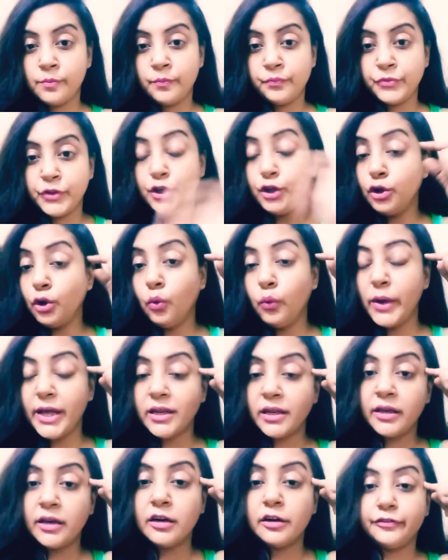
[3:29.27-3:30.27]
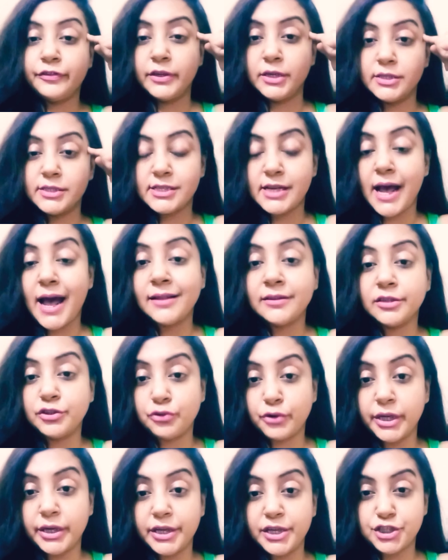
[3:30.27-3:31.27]
You win here first and the
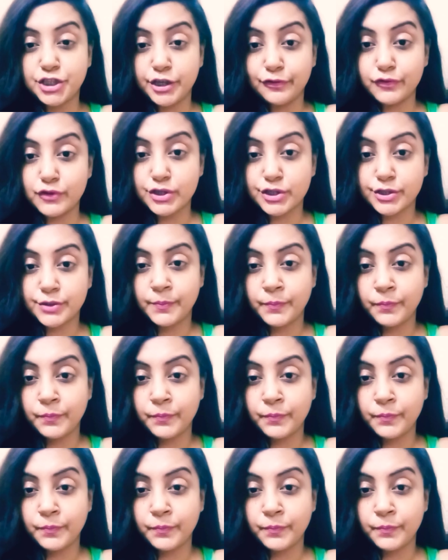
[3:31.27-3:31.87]
3D shifts.